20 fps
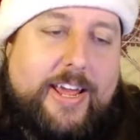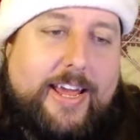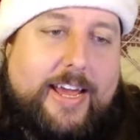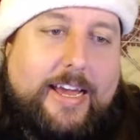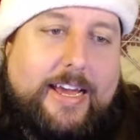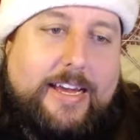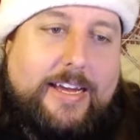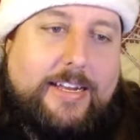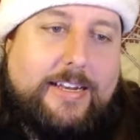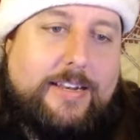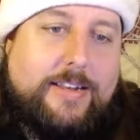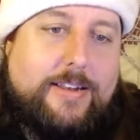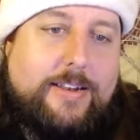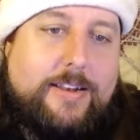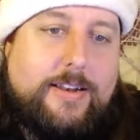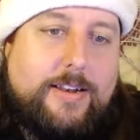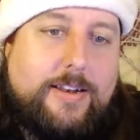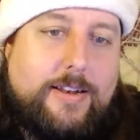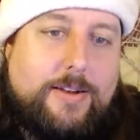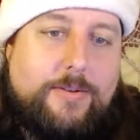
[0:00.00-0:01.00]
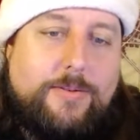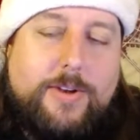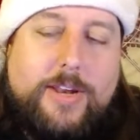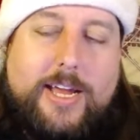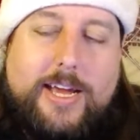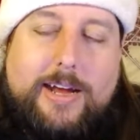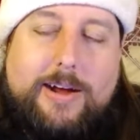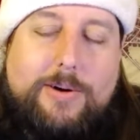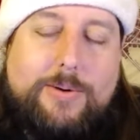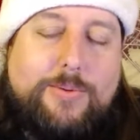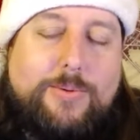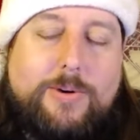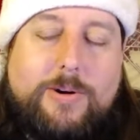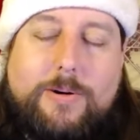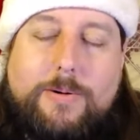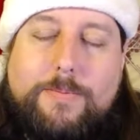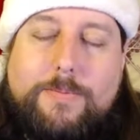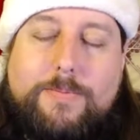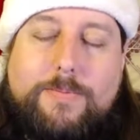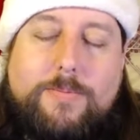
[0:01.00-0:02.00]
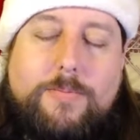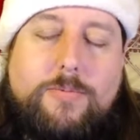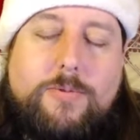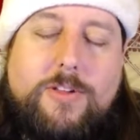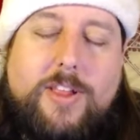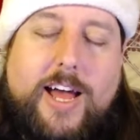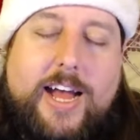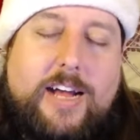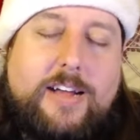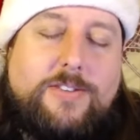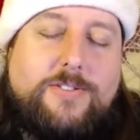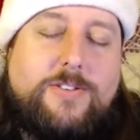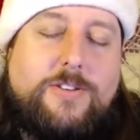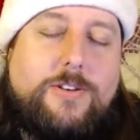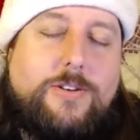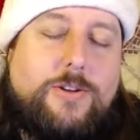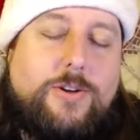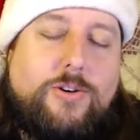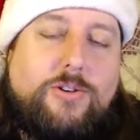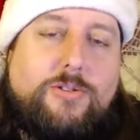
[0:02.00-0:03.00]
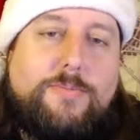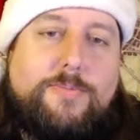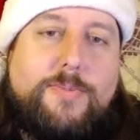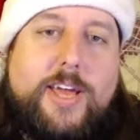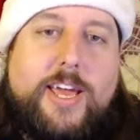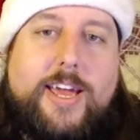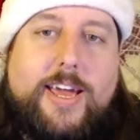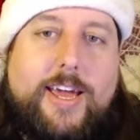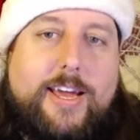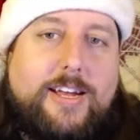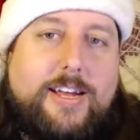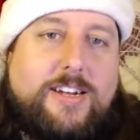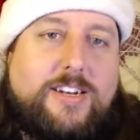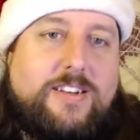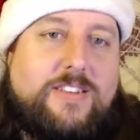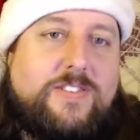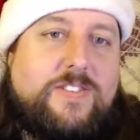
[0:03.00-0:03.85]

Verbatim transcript: And now we're glass dome head,